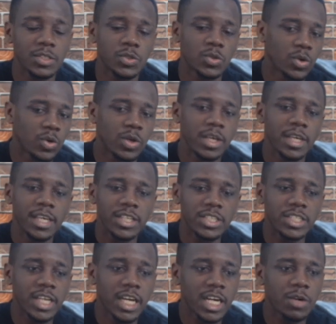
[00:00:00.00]
So
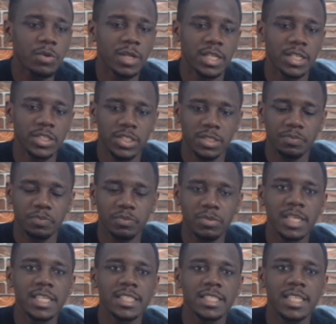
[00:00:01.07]
Jack Grealish
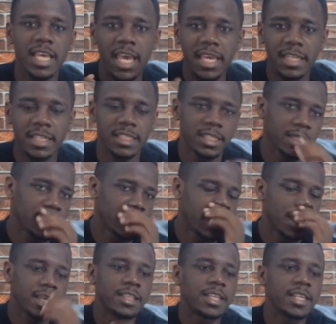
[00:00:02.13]
is hitting
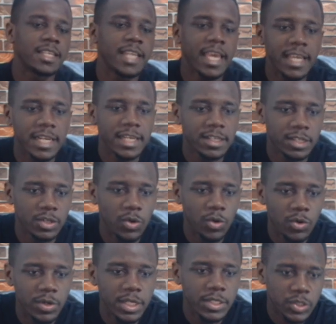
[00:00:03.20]
the nail
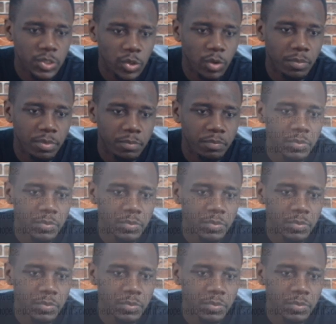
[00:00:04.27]
on its top.